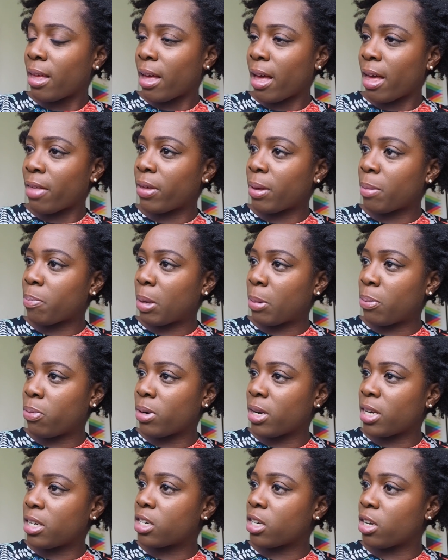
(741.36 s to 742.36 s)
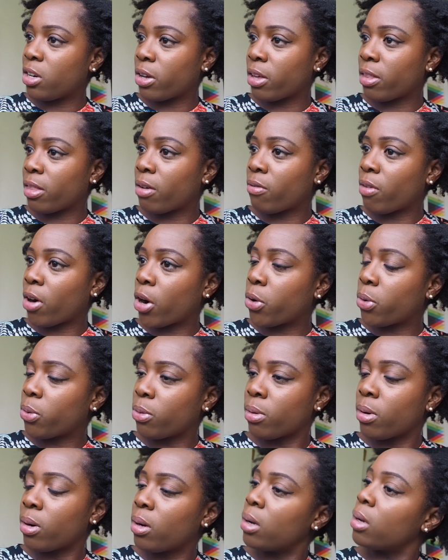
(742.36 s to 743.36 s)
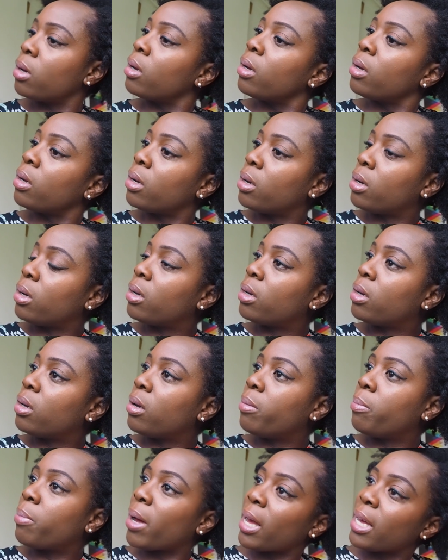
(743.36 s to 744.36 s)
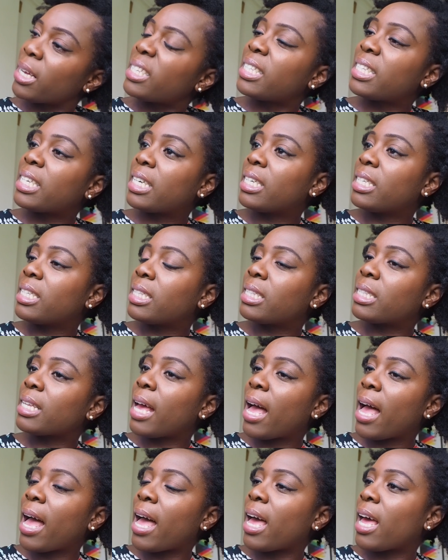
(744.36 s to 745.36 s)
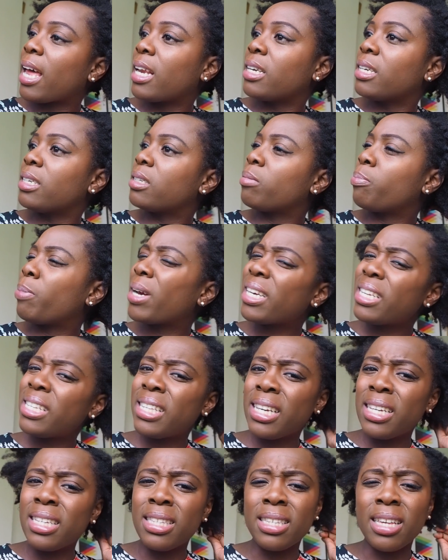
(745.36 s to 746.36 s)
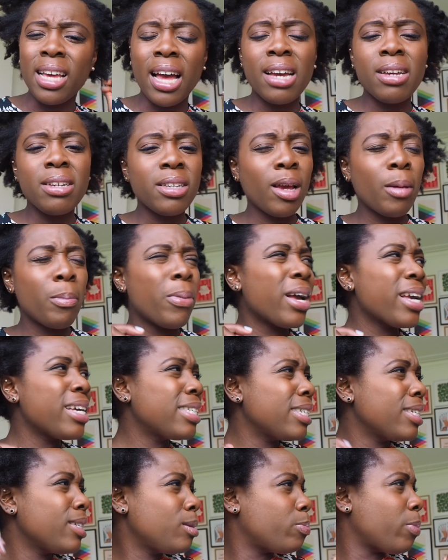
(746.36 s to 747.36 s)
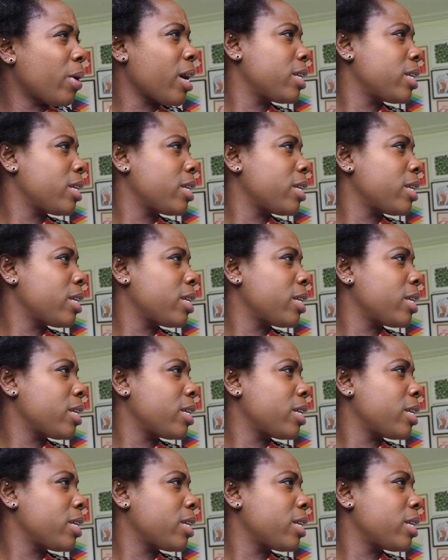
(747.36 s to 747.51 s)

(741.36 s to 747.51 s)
I think people need to look at their own biases and biases. Is that how you say it? Biases.